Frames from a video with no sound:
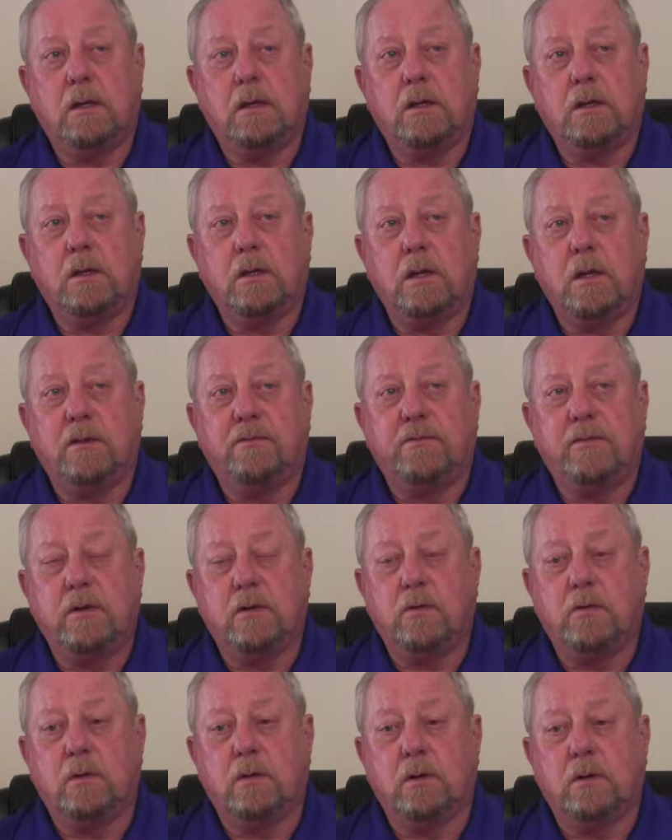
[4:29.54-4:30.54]
If
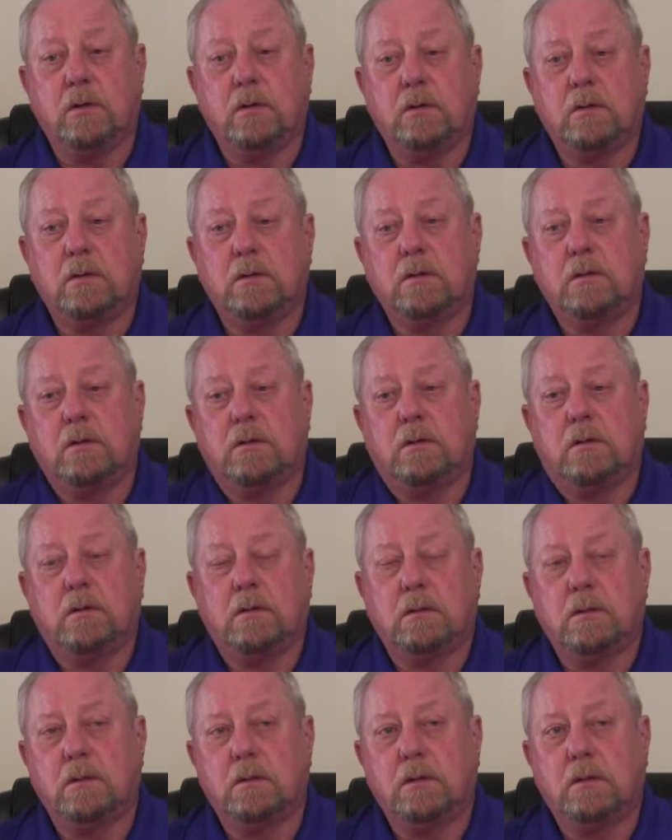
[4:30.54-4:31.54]
you were,
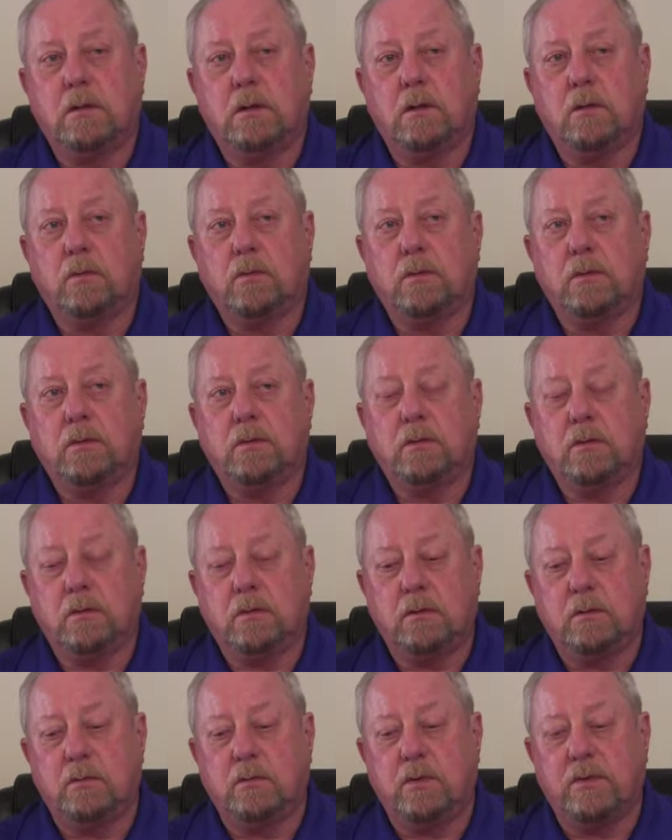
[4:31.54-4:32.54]

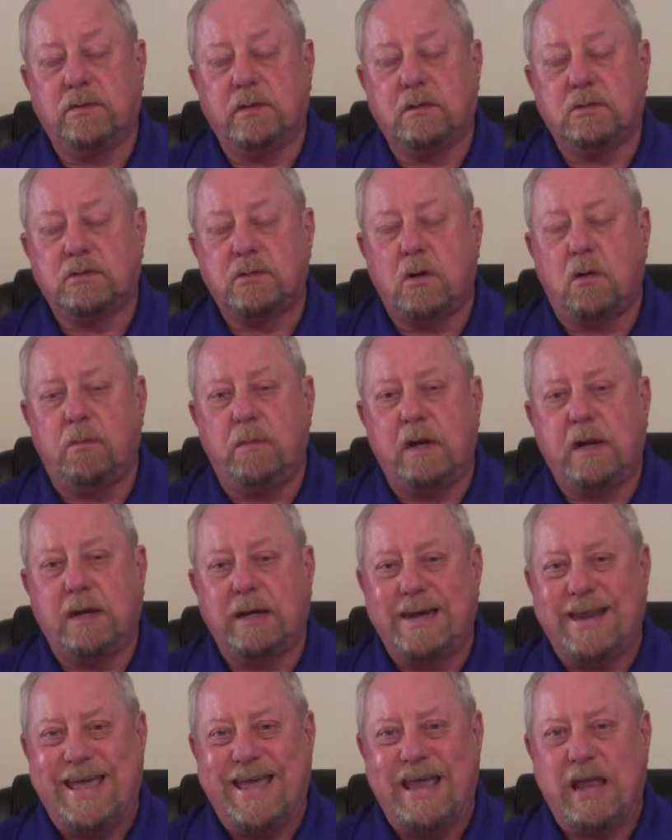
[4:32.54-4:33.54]
within so many
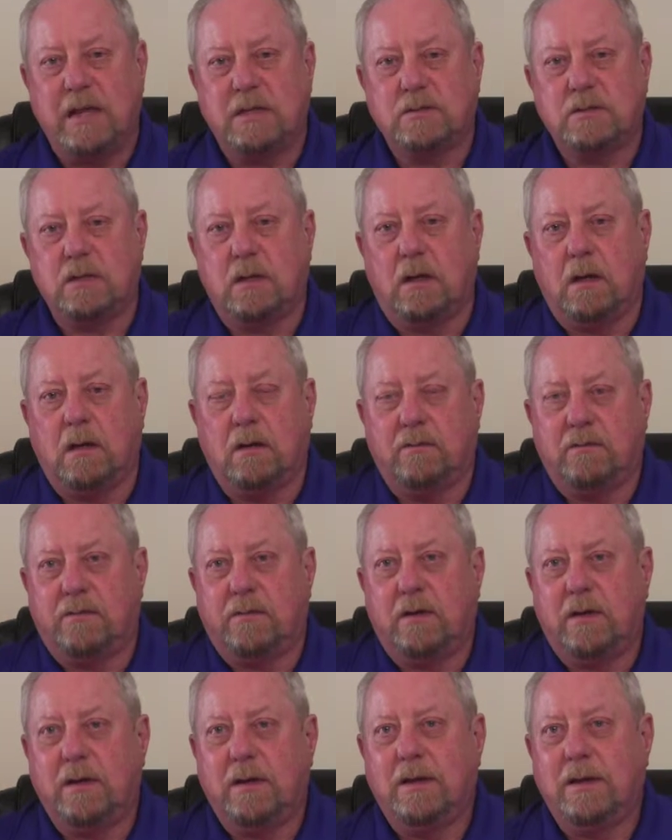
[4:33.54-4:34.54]
days
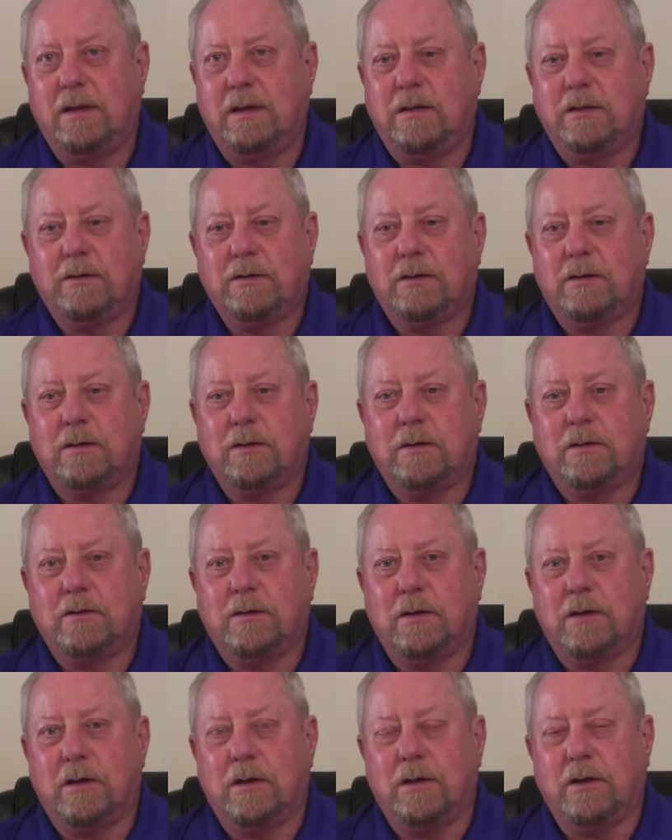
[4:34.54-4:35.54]
of
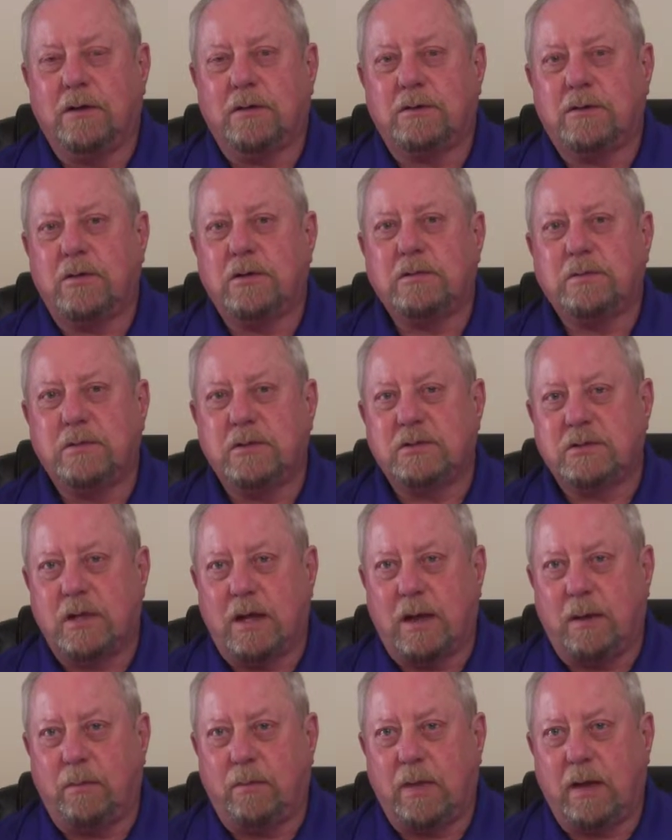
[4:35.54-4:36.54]
Christmas
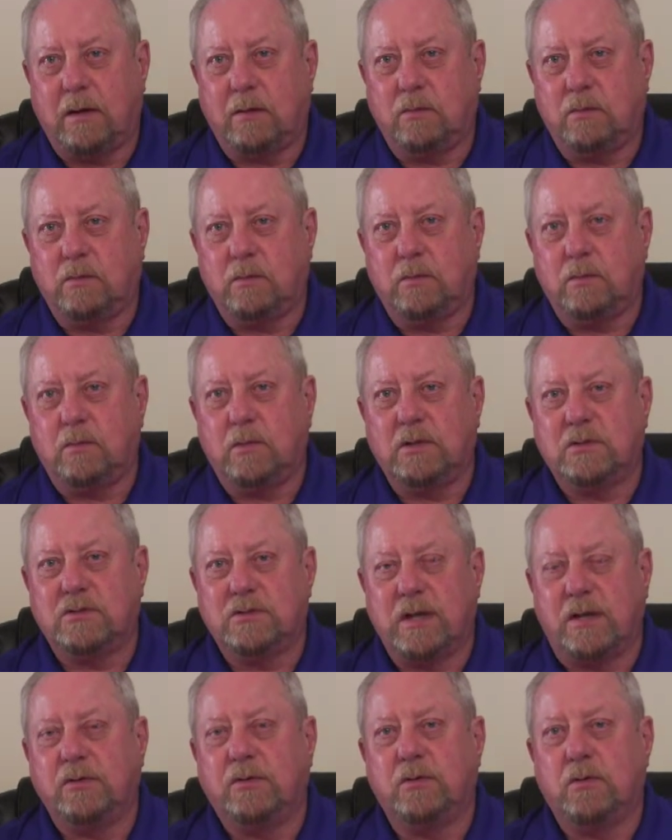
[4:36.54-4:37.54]
time, they would
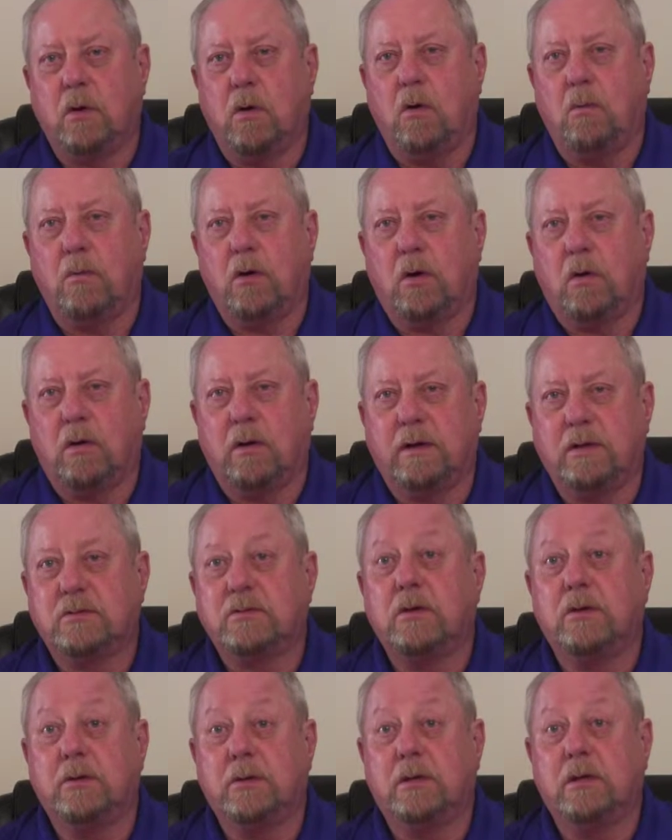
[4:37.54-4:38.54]
send you home early
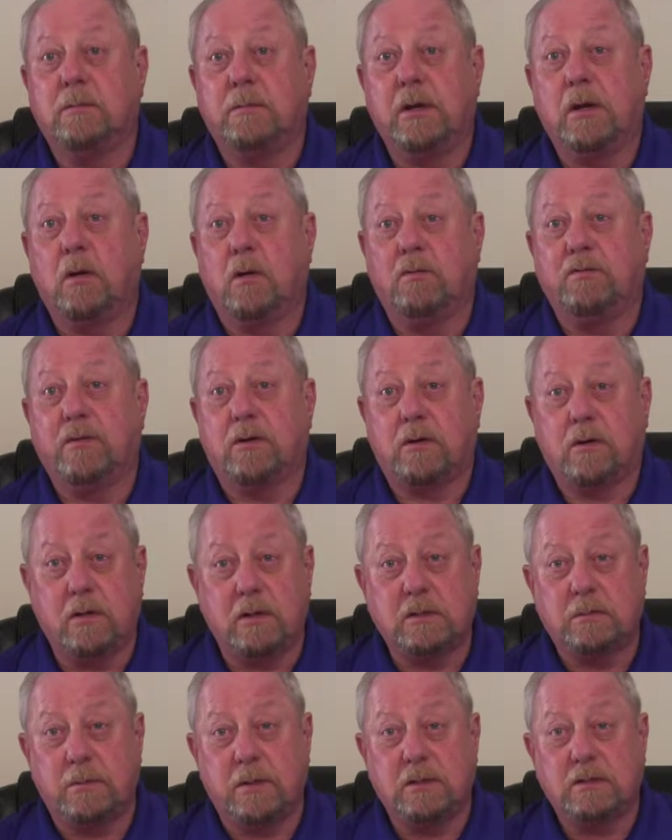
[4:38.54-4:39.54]
so you could be home for
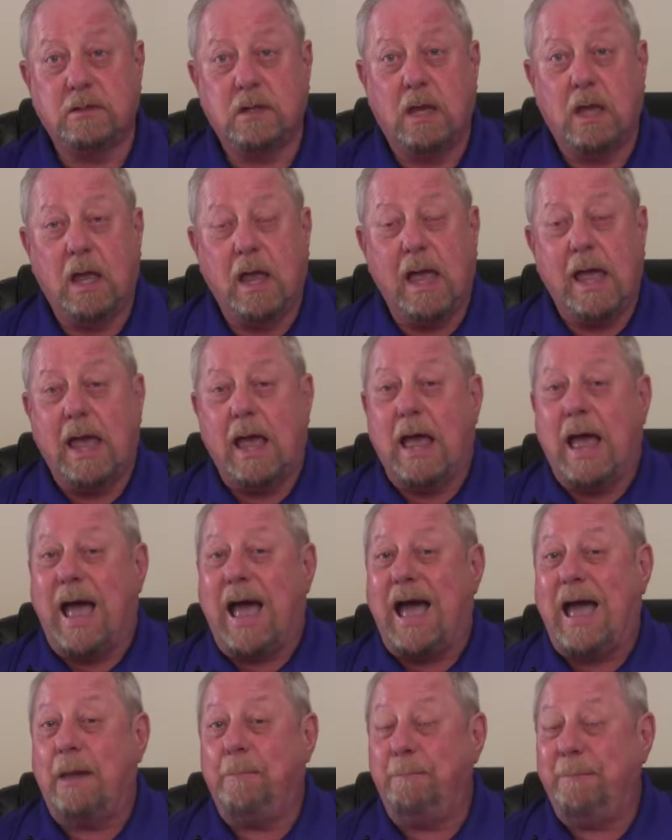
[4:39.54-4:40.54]
Christmas.
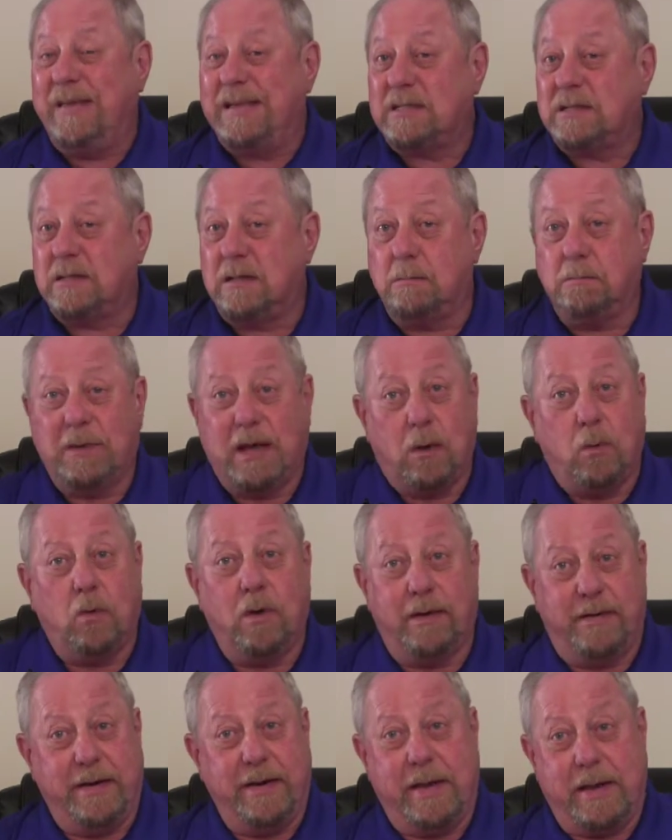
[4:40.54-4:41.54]
I missed it by
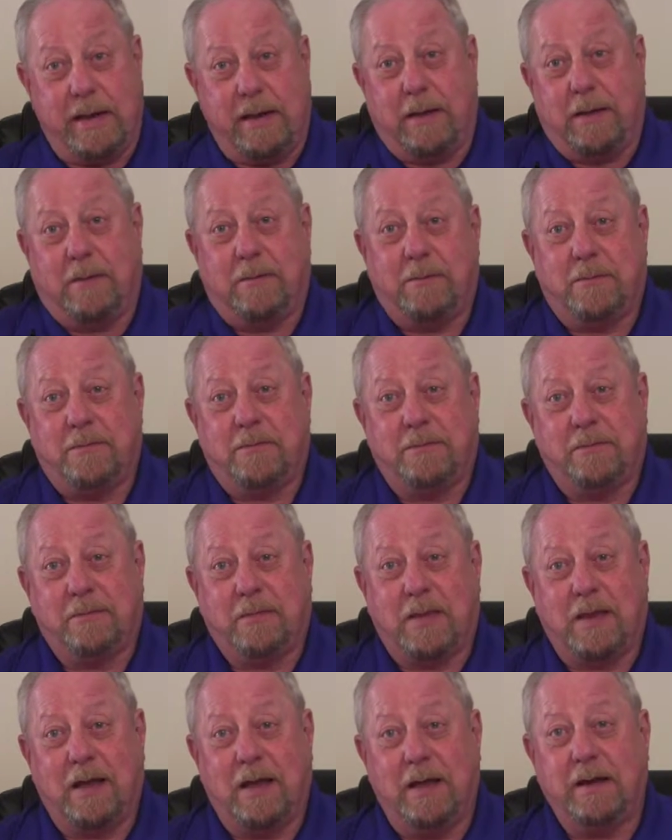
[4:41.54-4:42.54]
1 day.
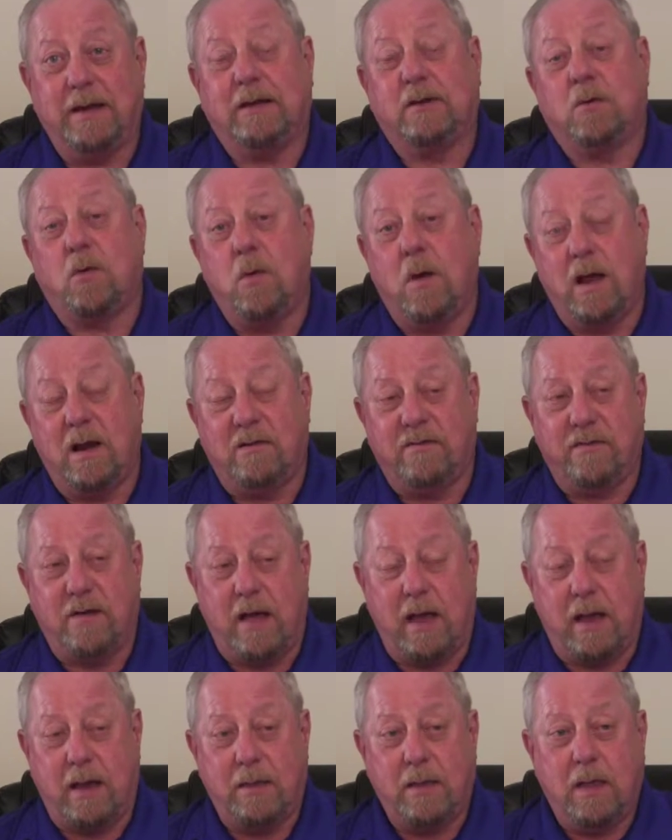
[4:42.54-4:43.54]
I didn't
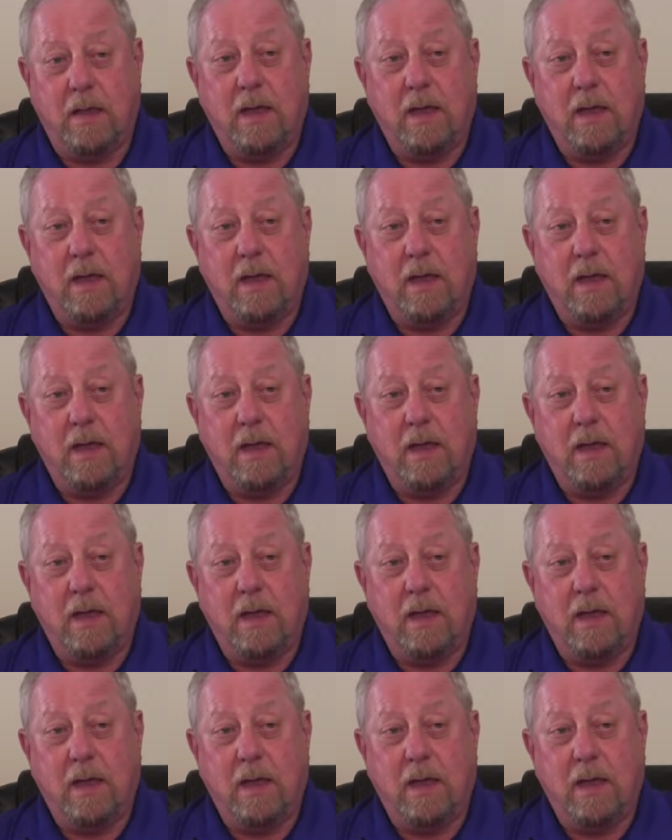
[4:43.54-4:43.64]
qualify.